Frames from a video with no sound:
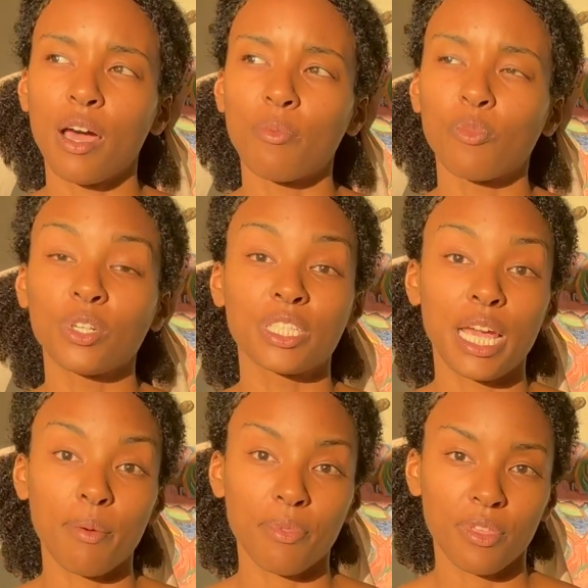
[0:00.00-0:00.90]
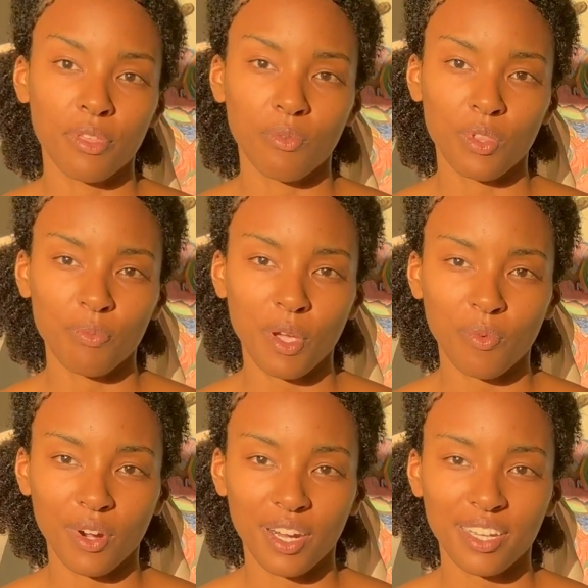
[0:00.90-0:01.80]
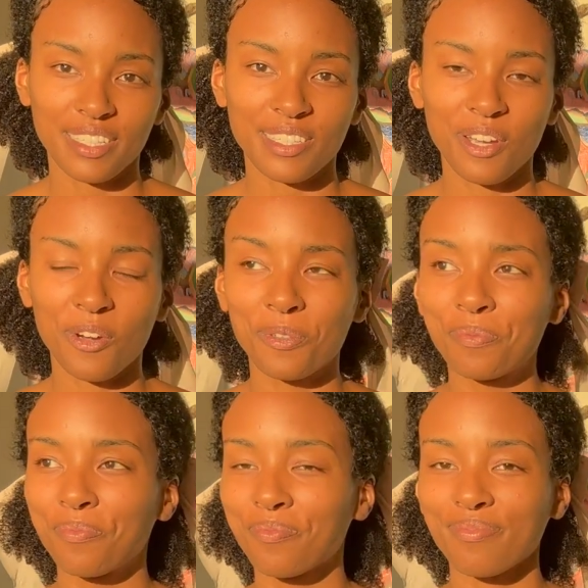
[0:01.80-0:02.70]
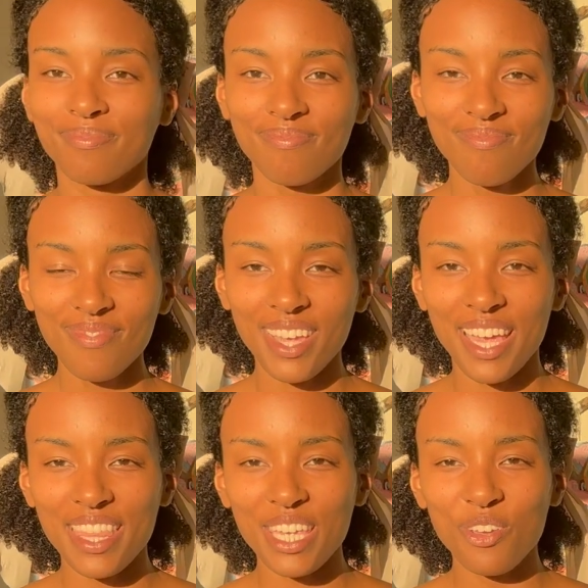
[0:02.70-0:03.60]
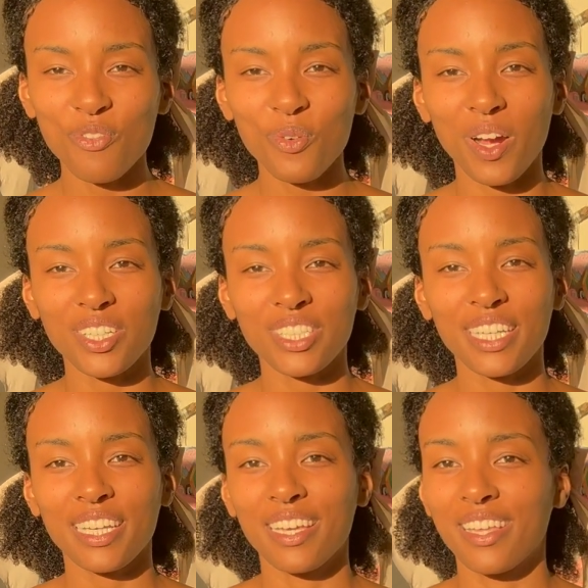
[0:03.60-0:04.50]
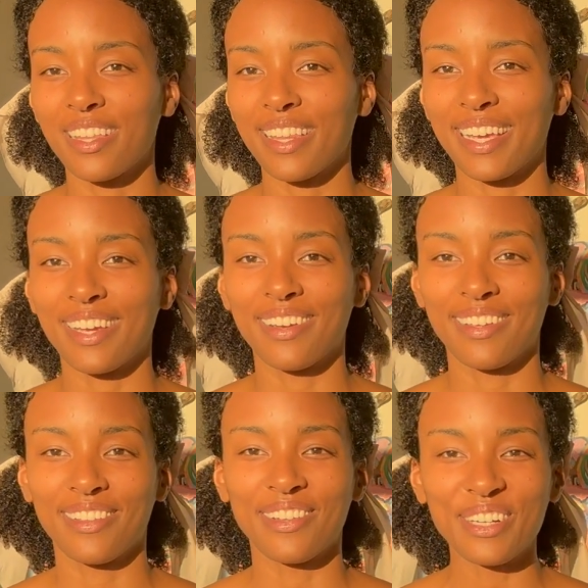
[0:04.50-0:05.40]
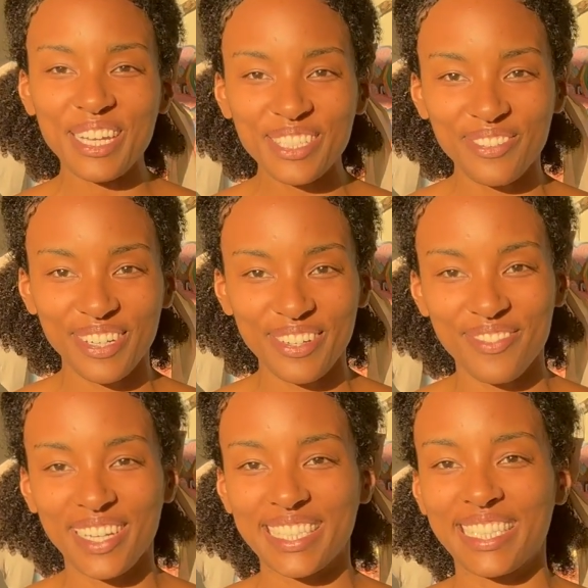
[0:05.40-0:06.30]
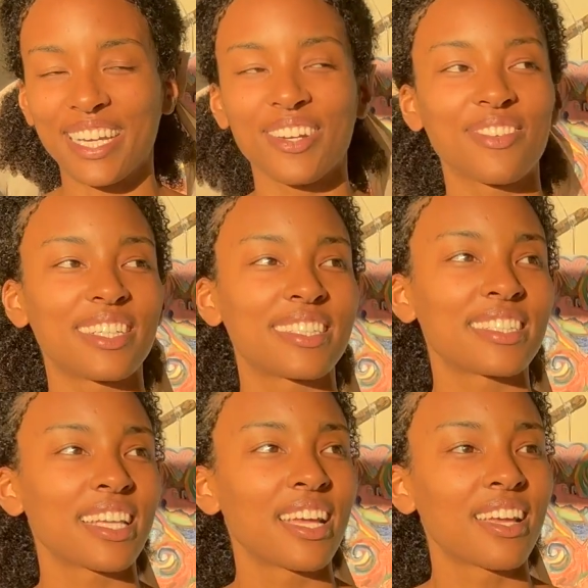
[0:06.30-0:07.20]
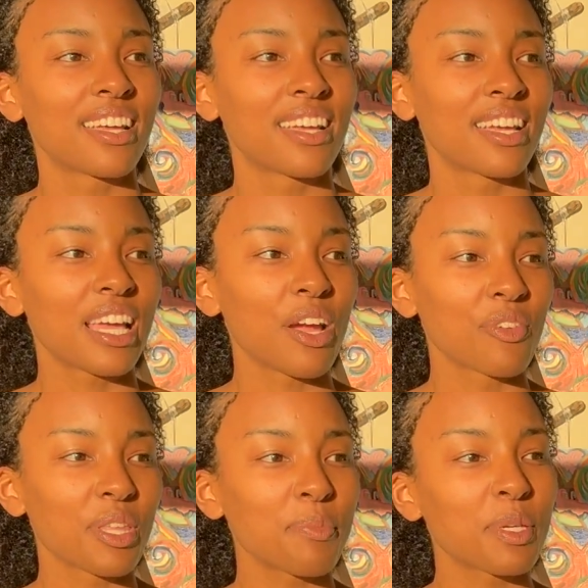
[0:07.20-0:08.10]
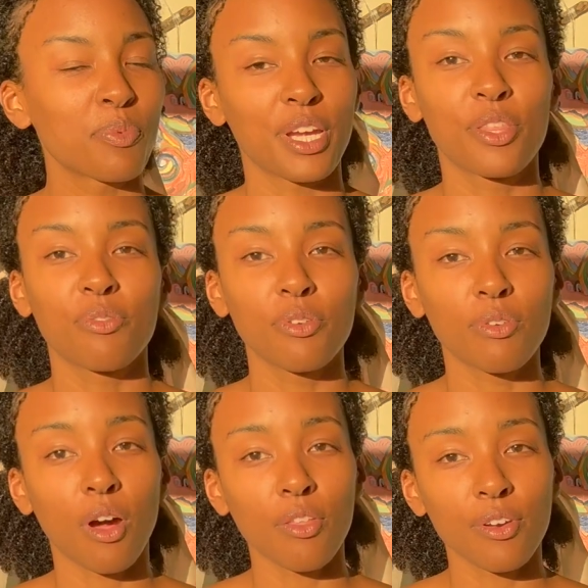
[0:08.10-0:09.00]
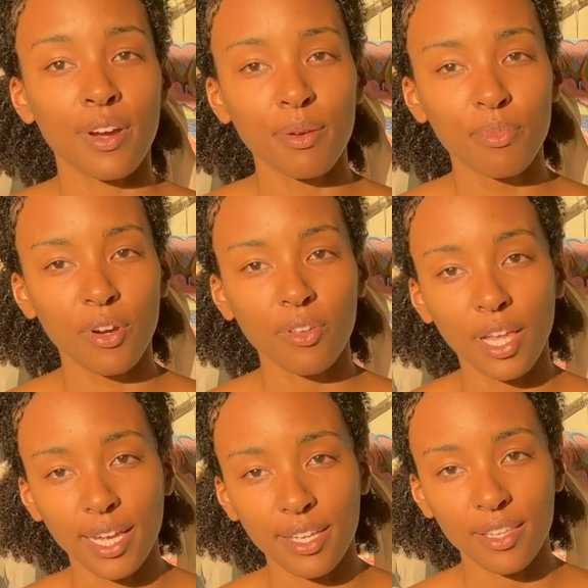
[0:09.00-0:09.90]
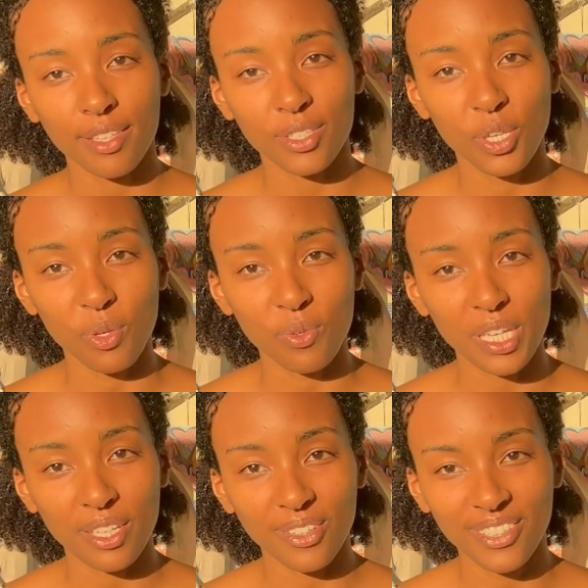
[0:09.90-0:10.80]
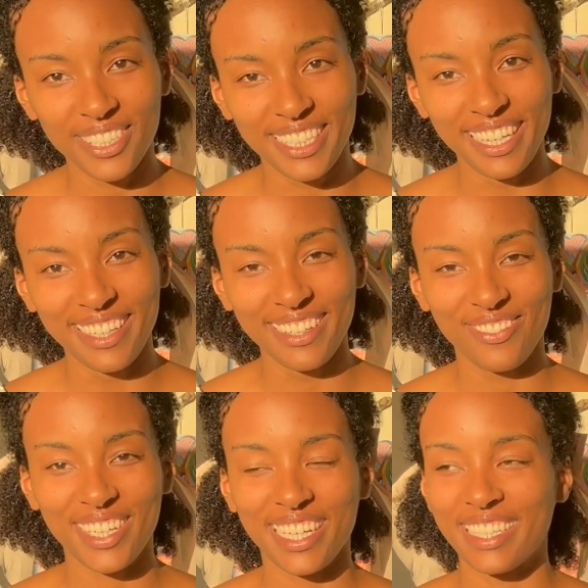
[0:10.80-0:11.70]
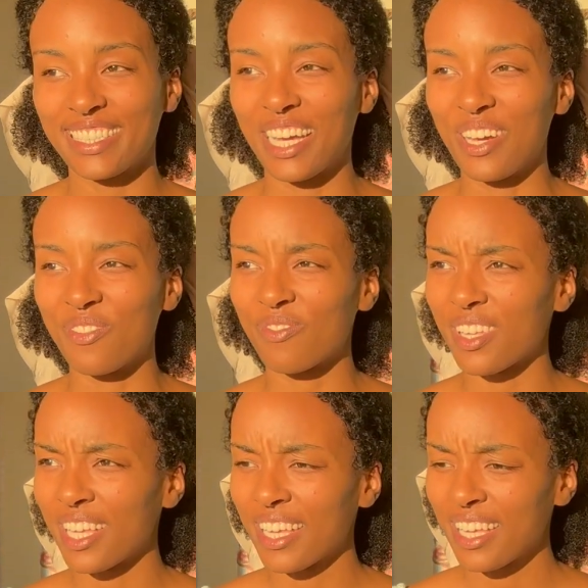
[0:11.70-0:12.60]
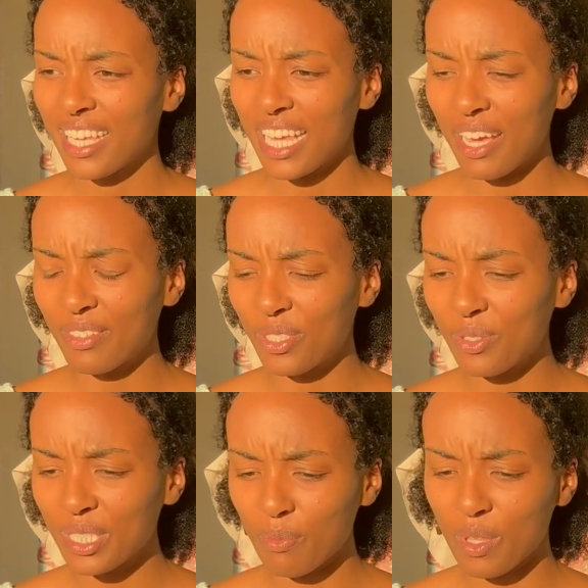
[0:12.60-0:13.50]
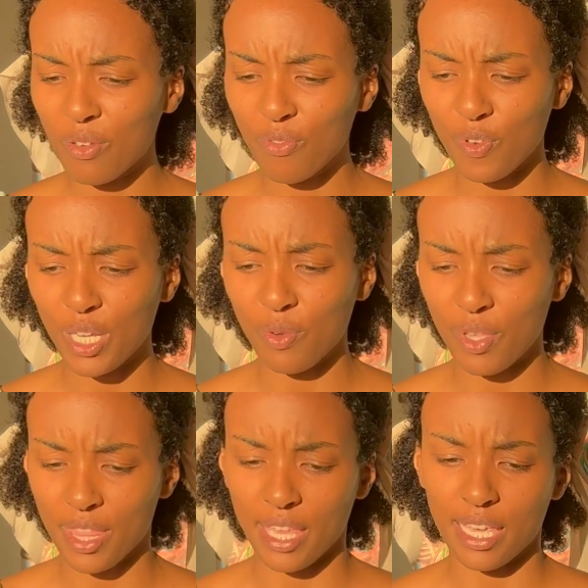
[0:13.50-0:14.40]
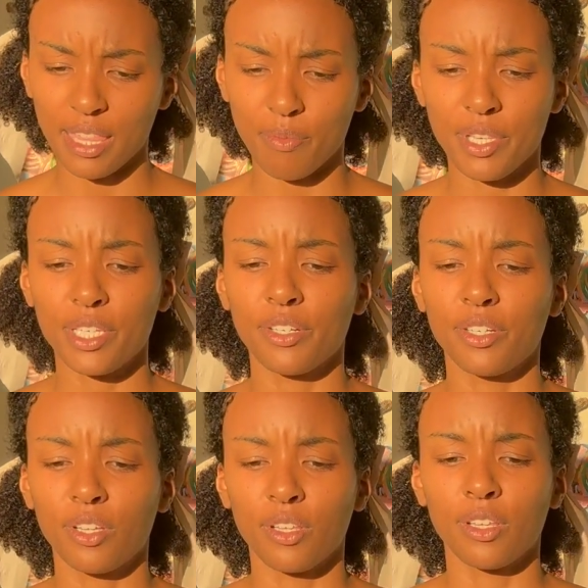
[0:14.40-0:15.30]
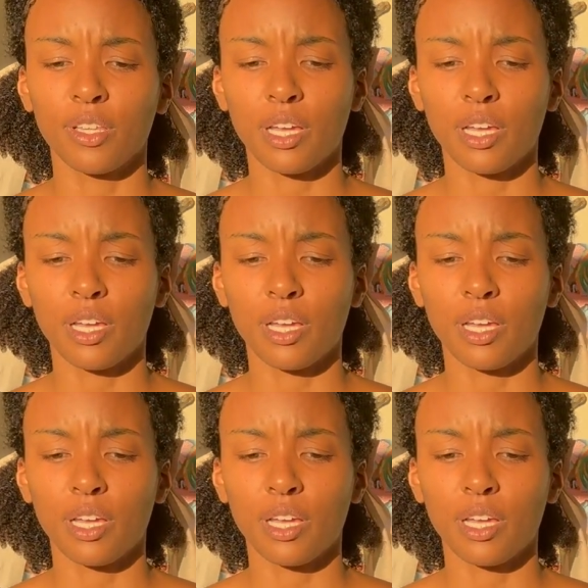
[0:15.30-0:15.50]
more depth with my work. So I thank you for watching. Like, learning to work with my singer was a really big breakthrough, although I broke like 2 needles because I was doing something funny with like the material